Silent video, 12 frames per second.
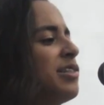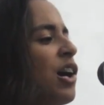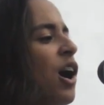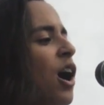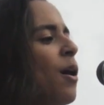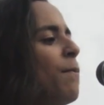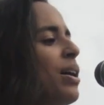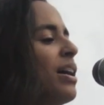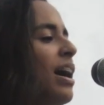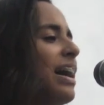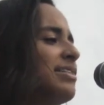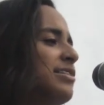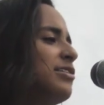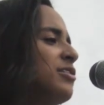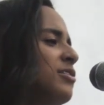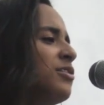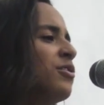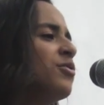job and heads to
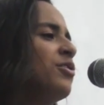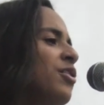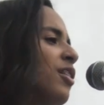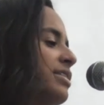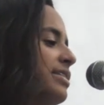New York